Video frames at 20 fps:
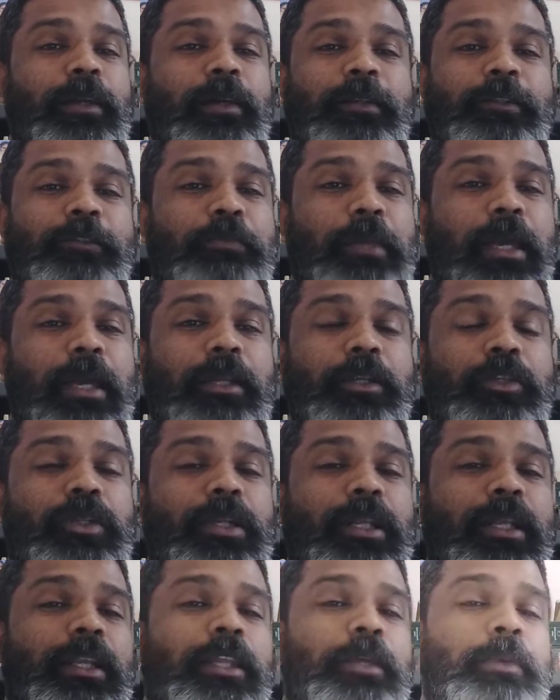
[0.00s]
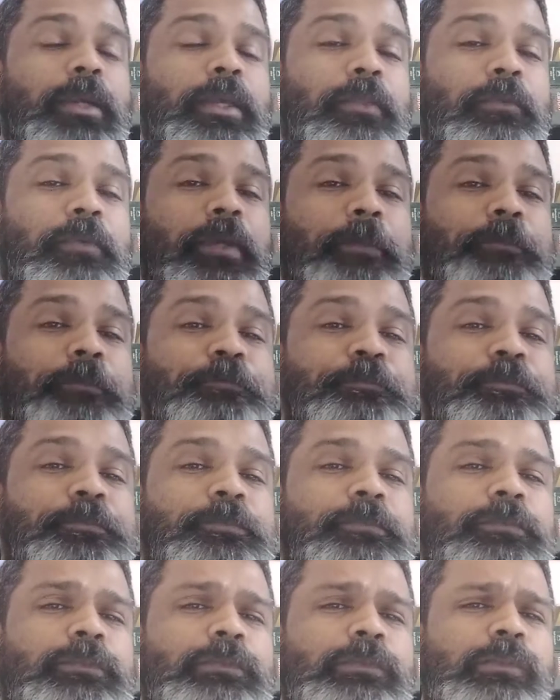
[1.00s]
Spanish lady, by the way.
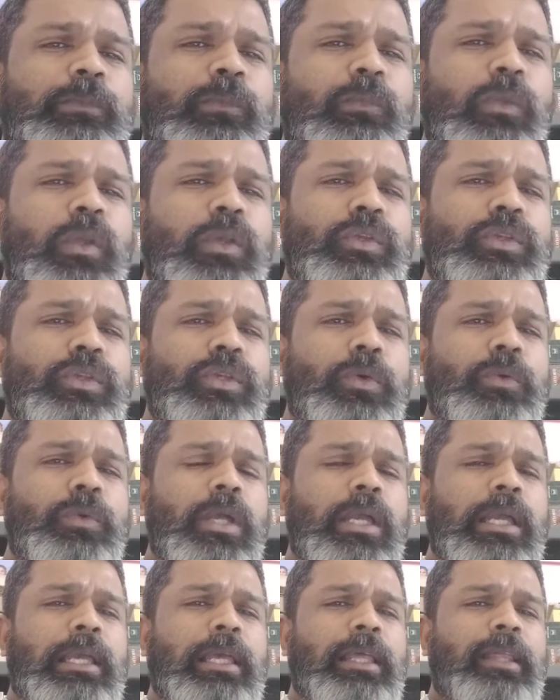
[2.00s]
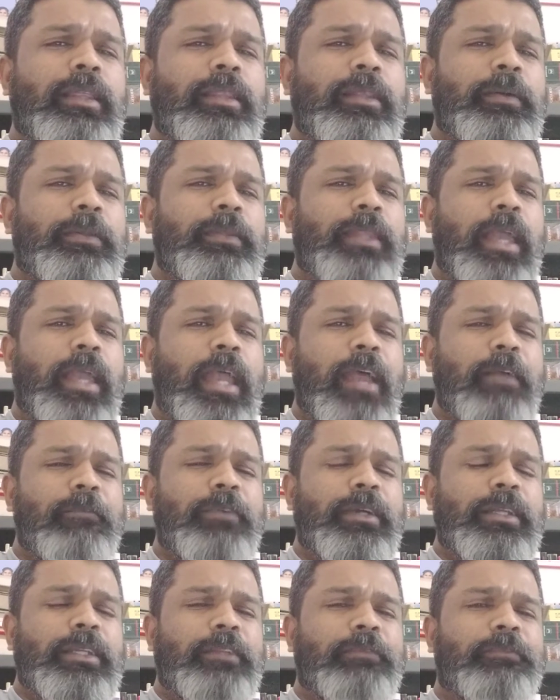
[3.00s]
So they have
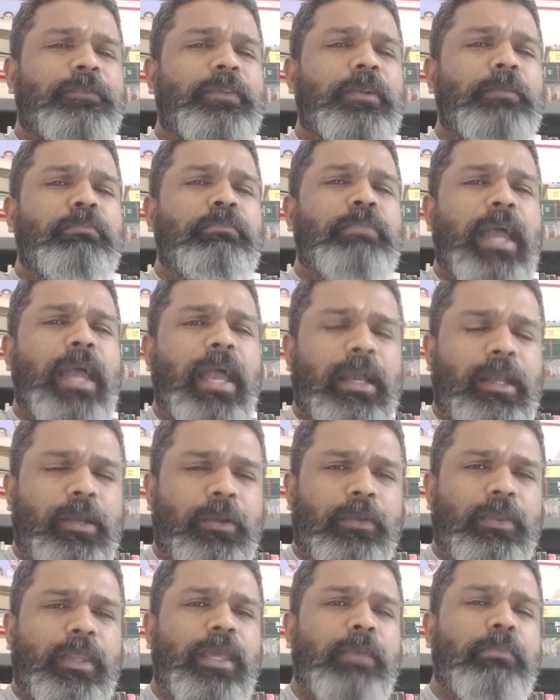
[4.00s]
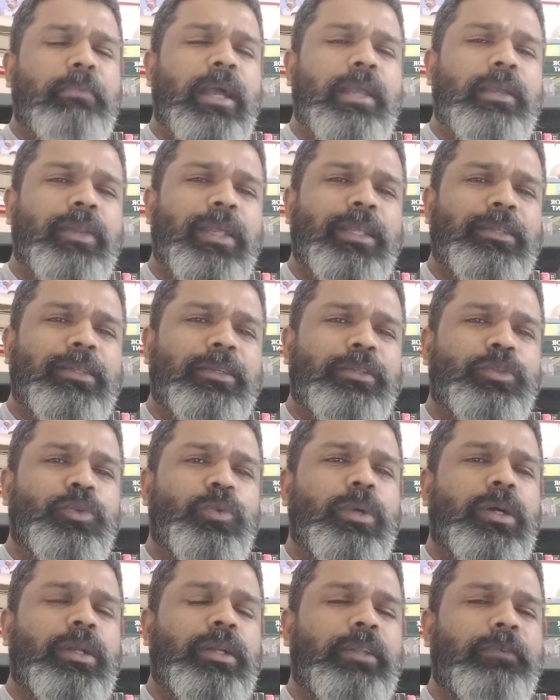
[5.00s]
a different background. They migrated
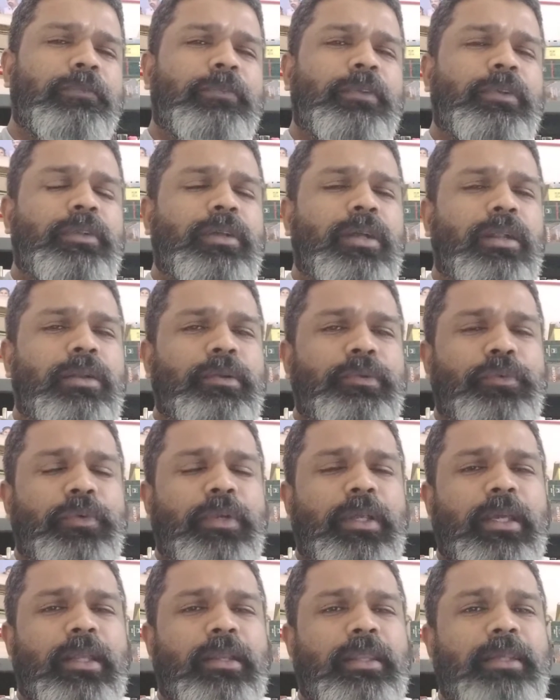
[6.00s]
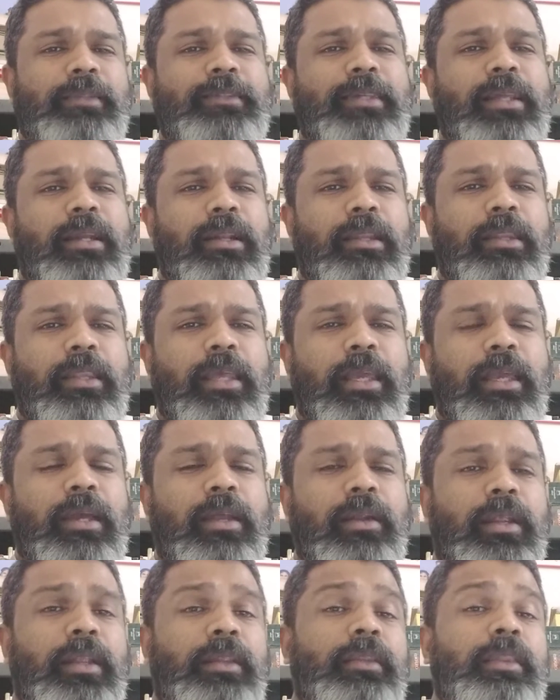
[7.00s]
to a different country and they settled
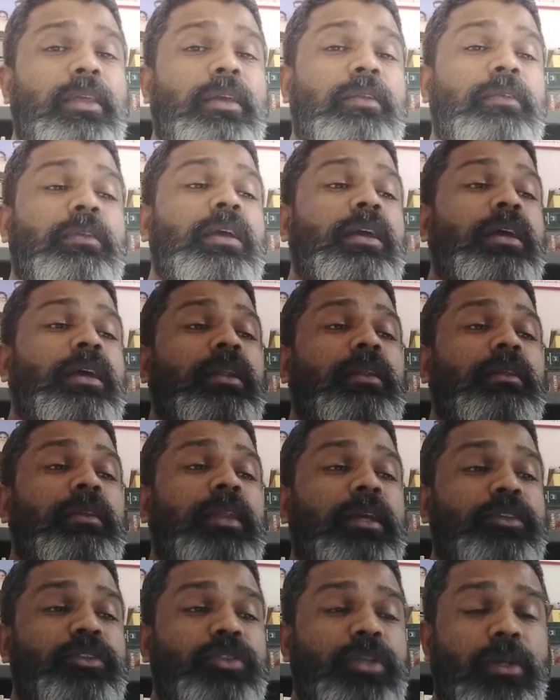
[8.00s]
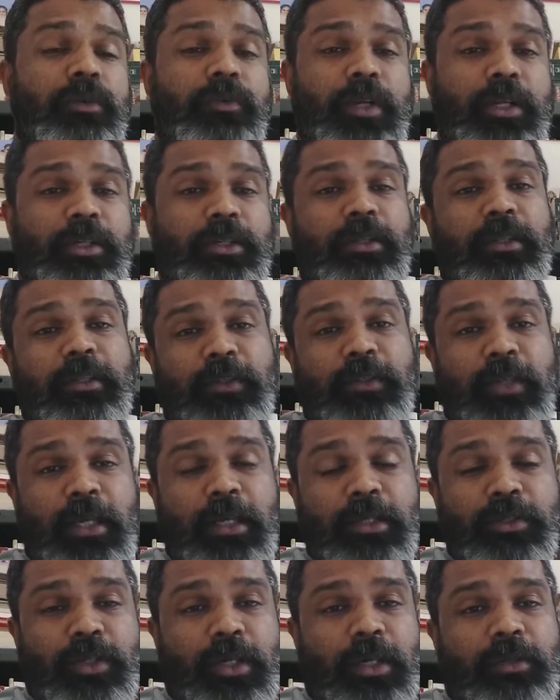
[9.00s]
there. And their next generation, the
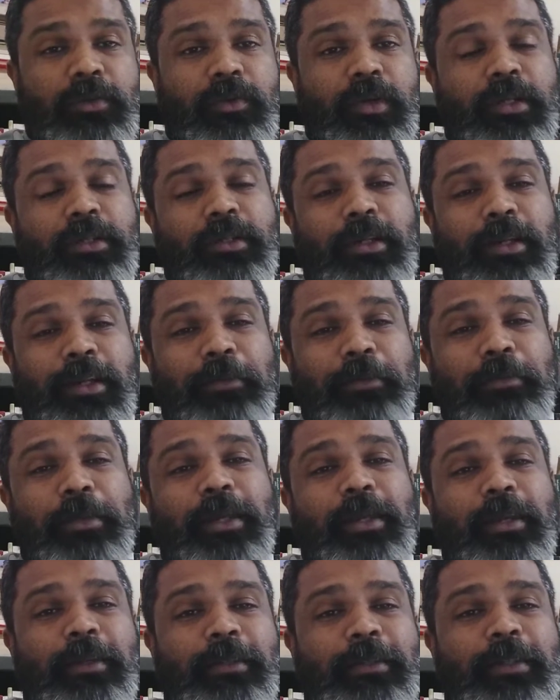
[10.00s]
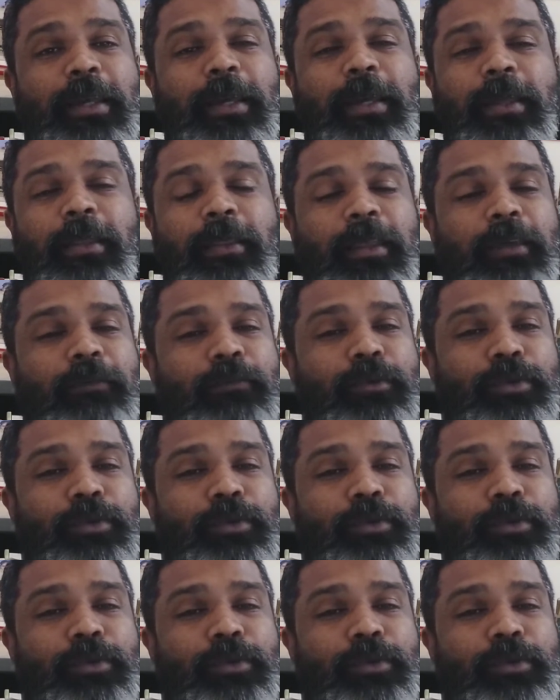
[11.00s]
second generation immigrants, they